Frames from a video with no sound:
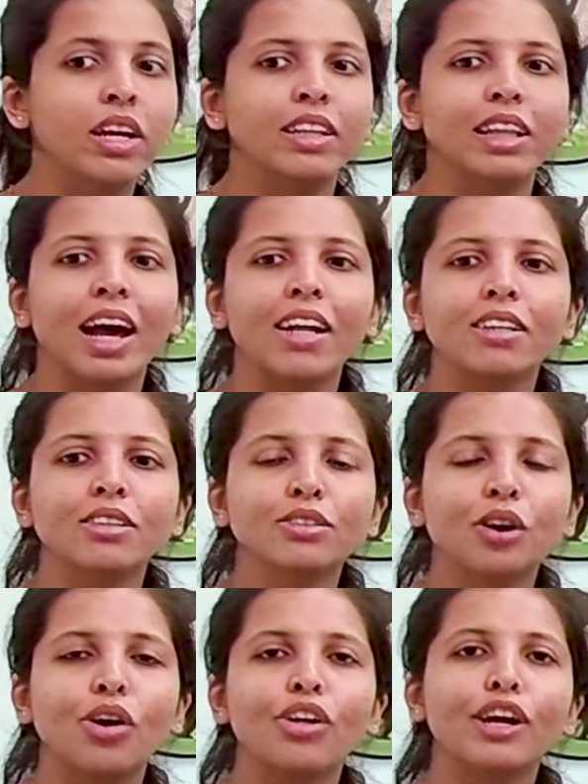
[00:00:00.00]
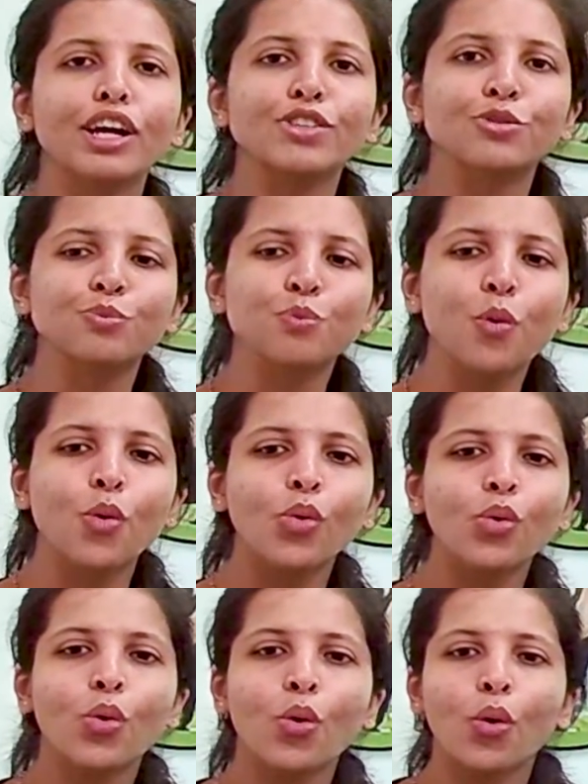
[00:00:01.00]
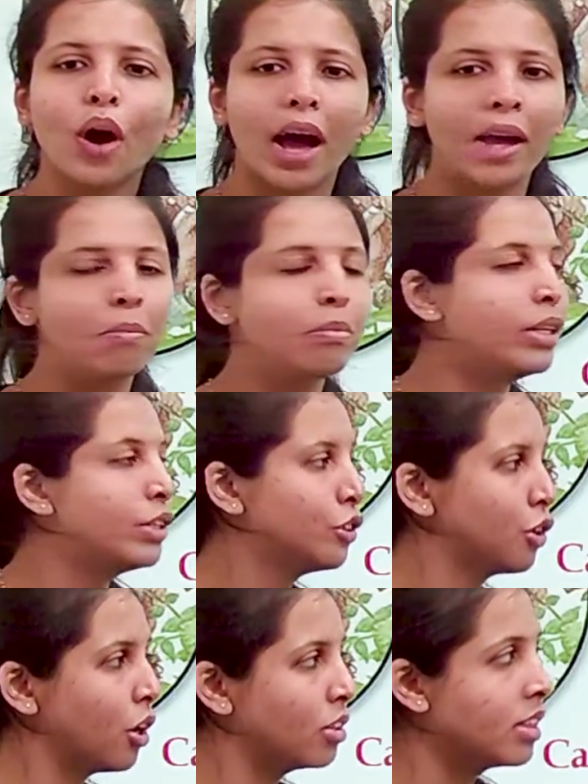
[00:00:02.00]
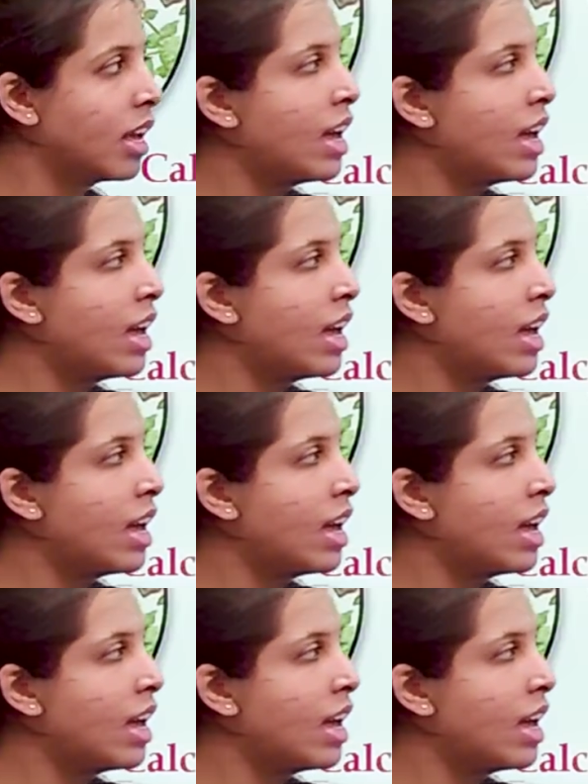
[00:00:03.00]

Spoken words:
that is called as monohybrid cross.